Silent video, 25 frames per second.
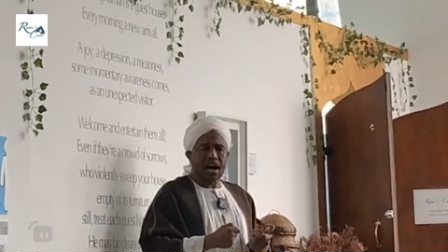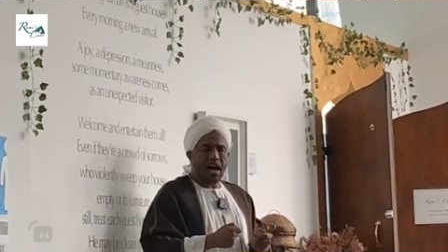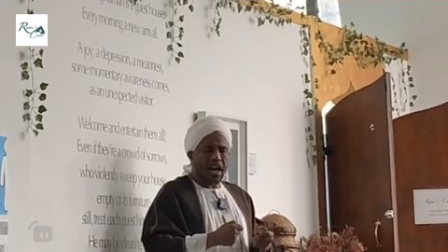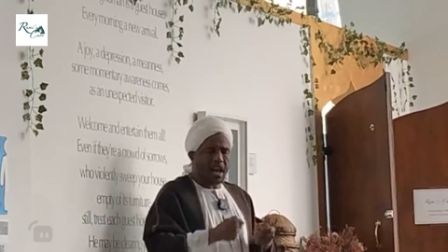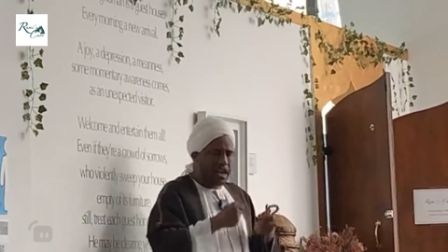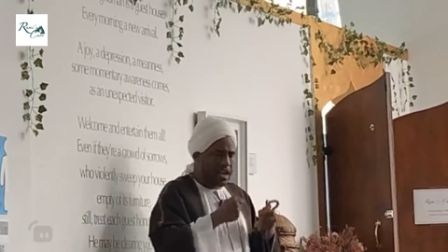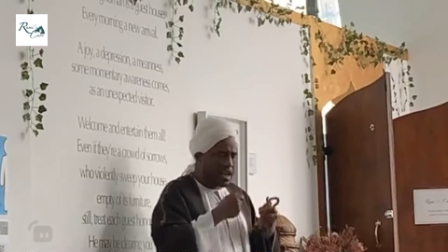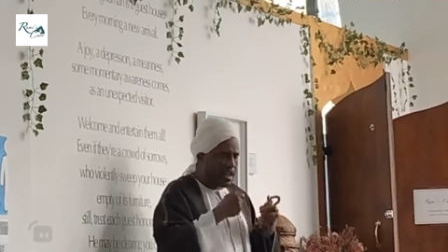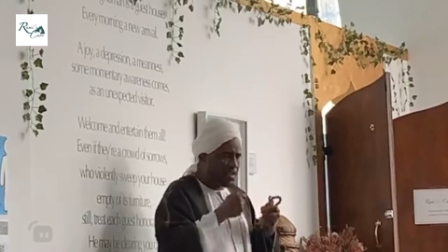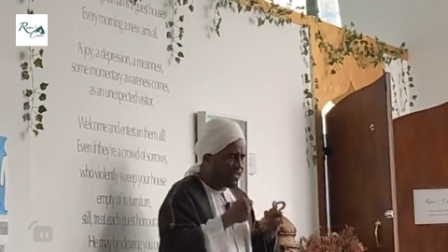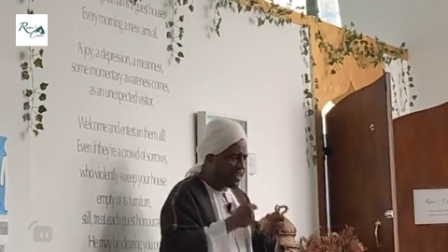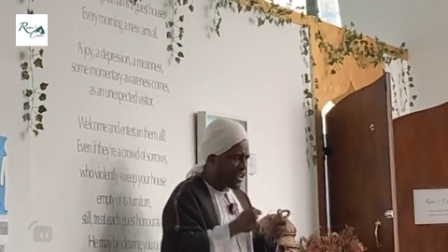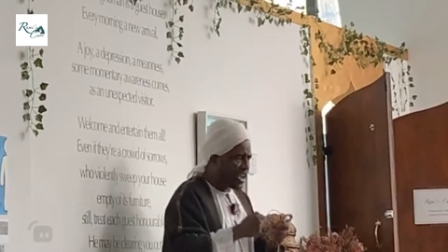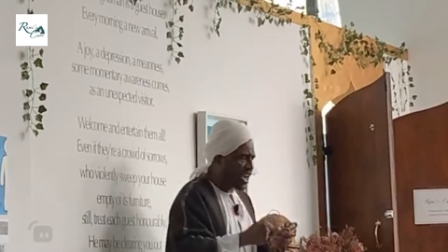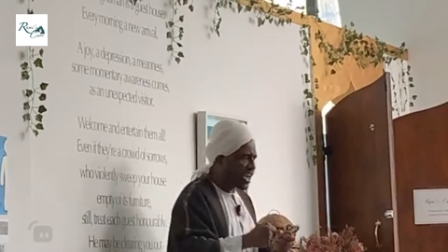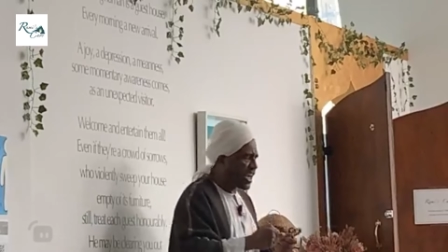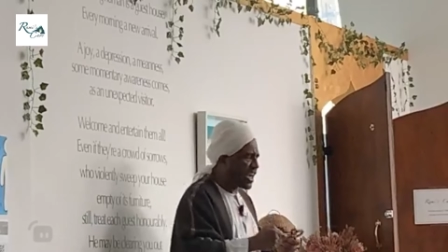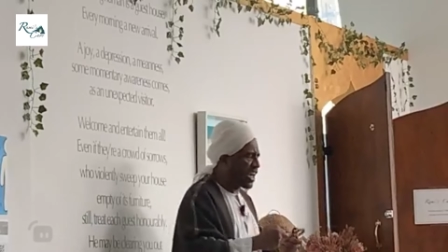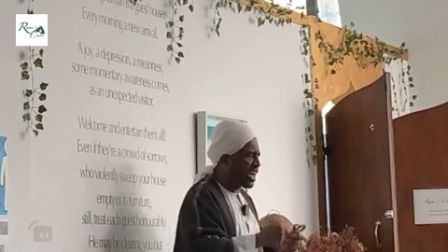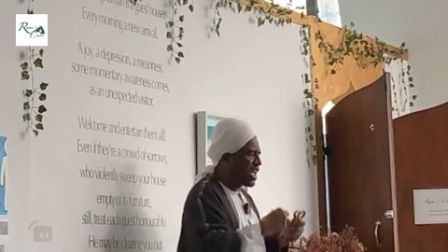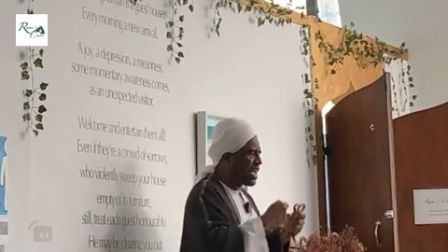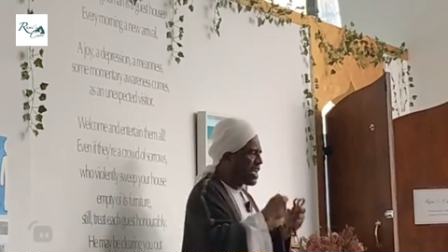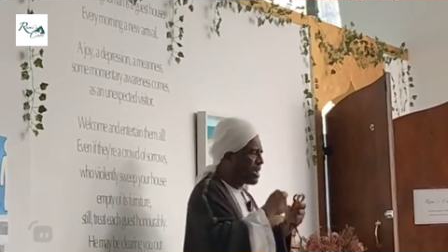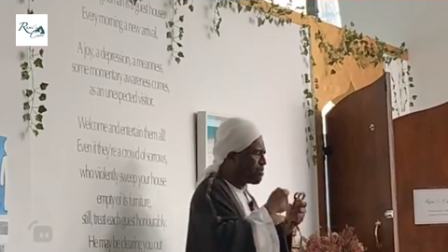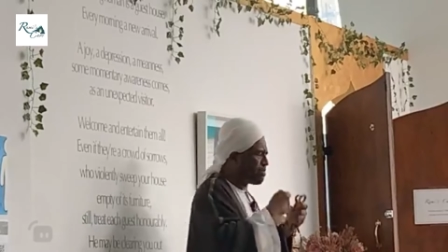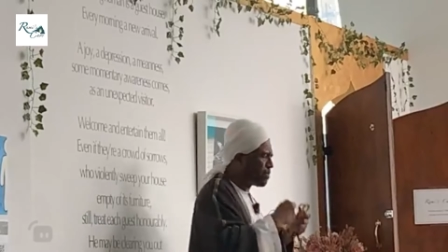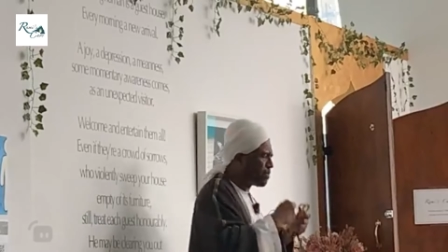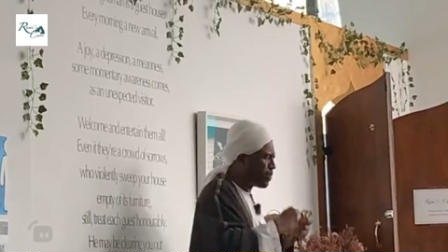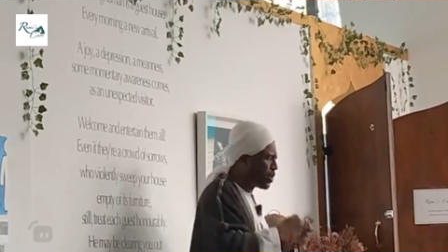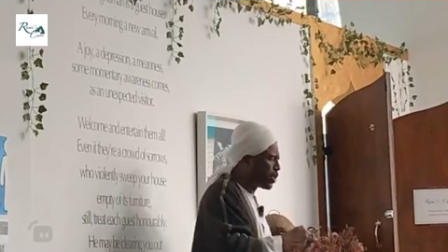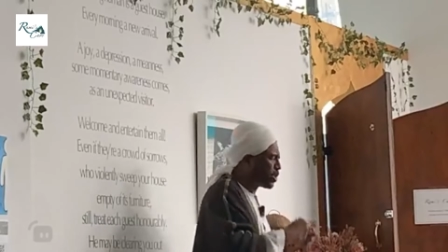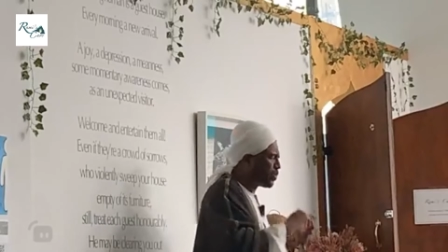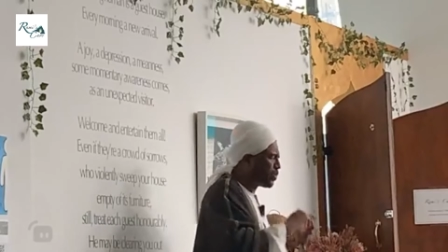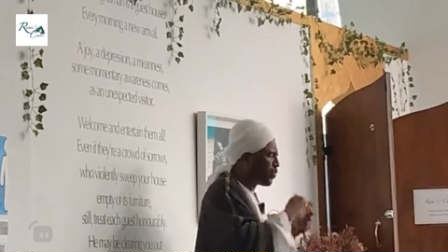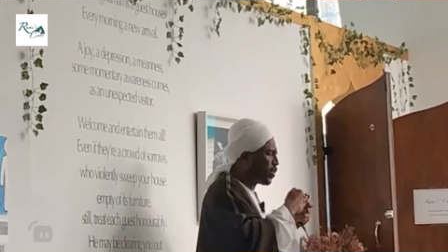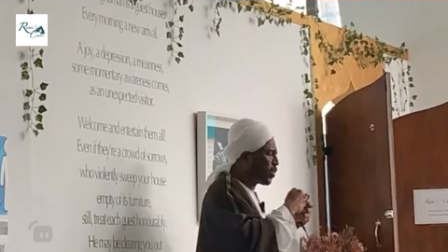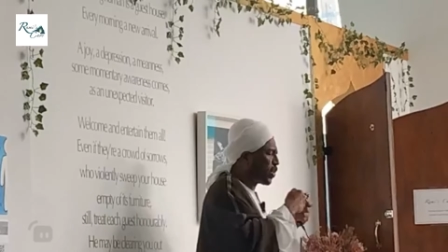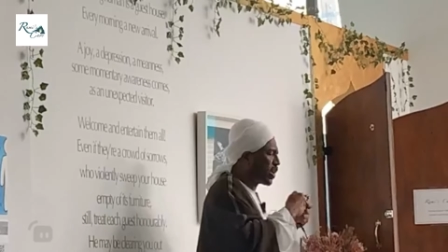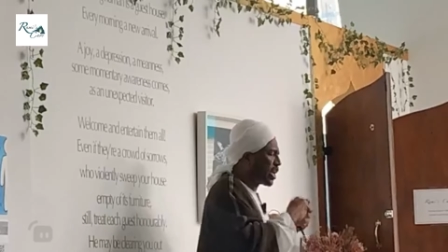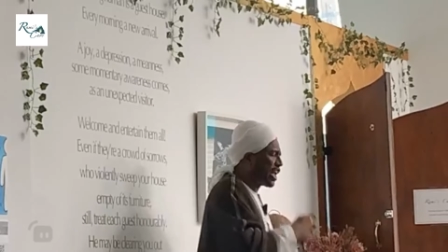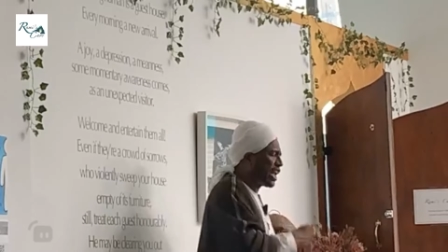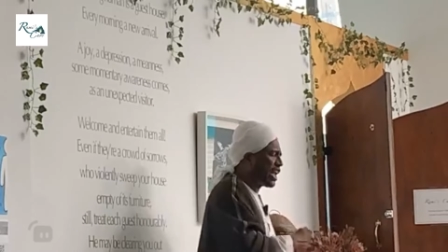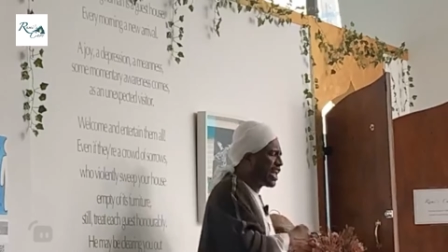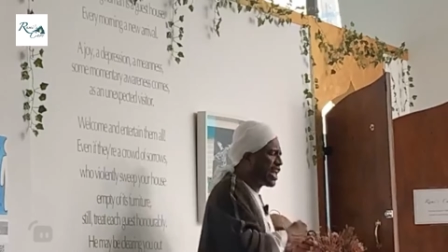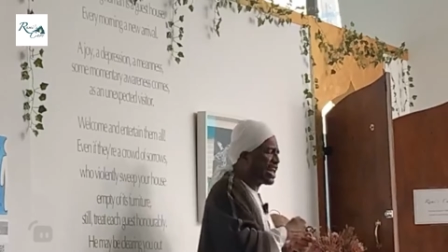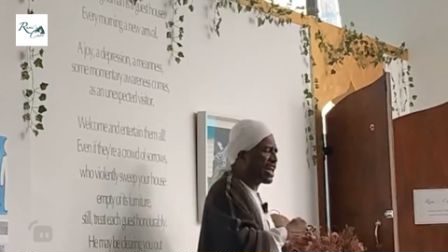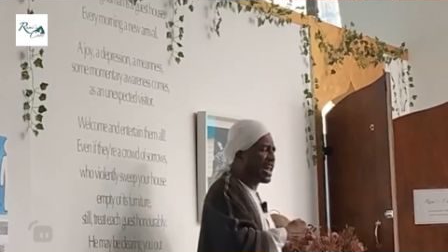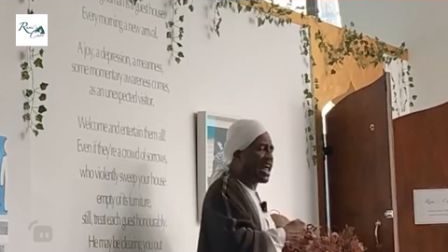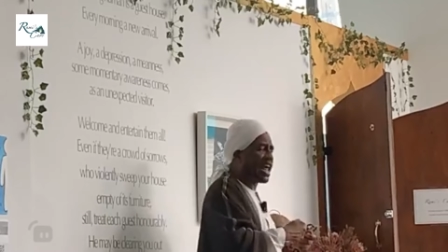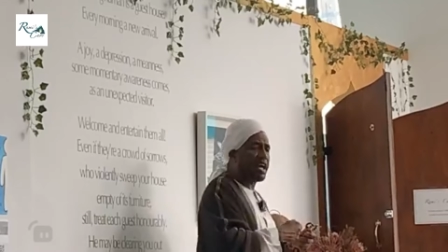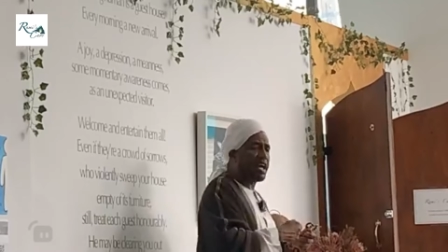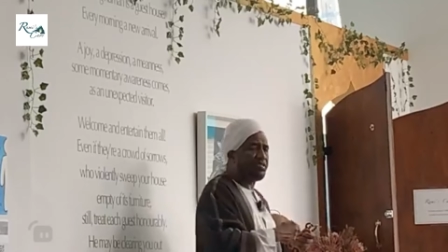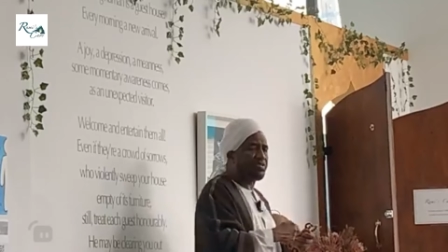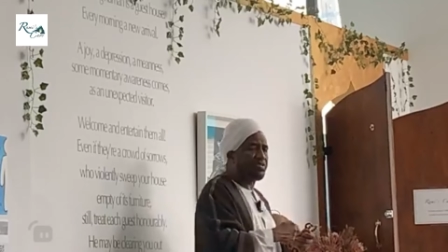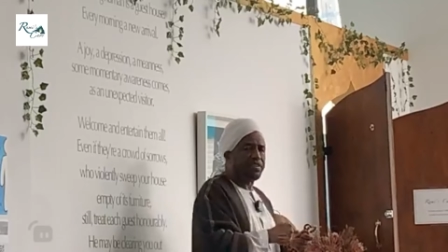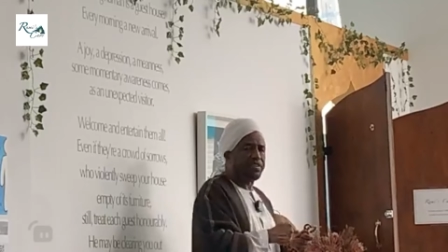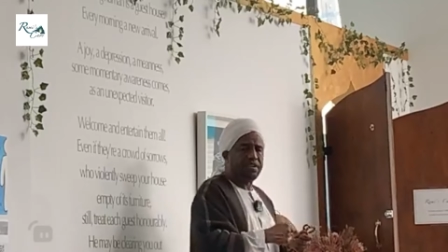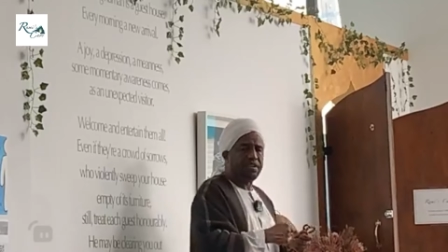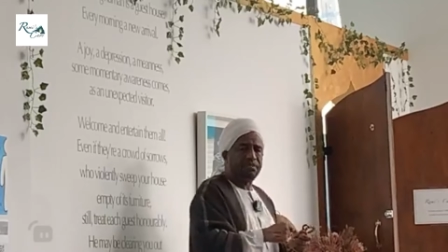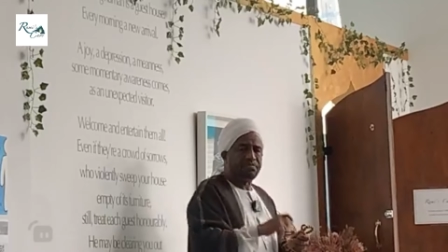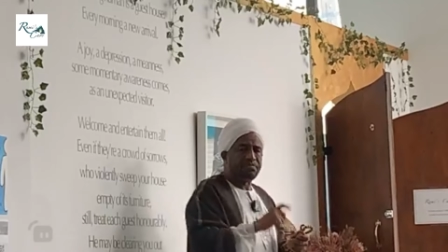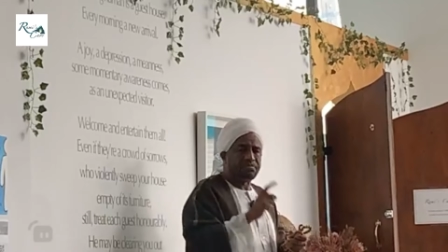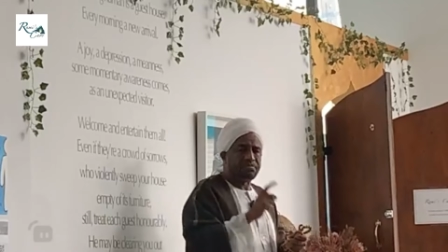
and living a clean, beautiful, clean life,